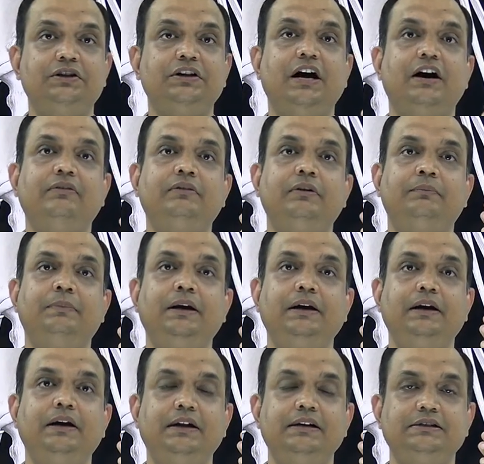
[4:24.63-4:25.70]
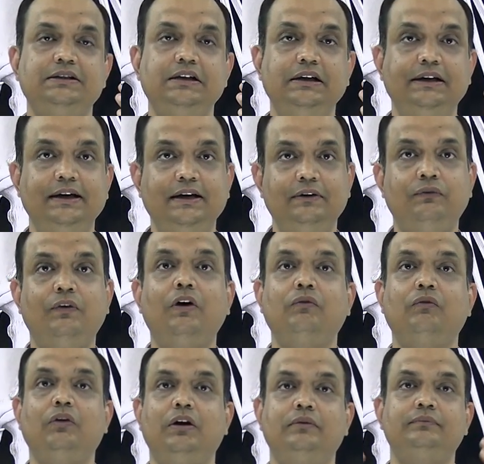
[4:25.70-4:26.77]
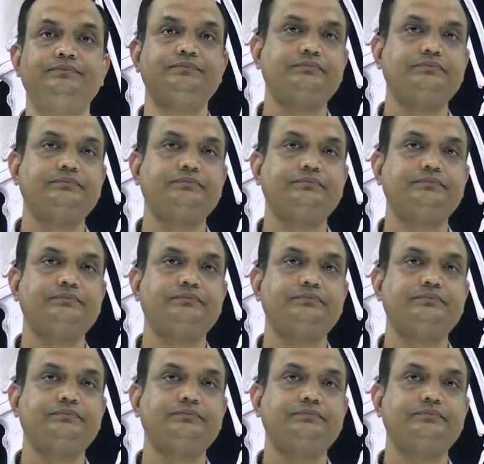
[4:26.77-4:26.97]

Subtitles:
shaft, but it is tilted forward.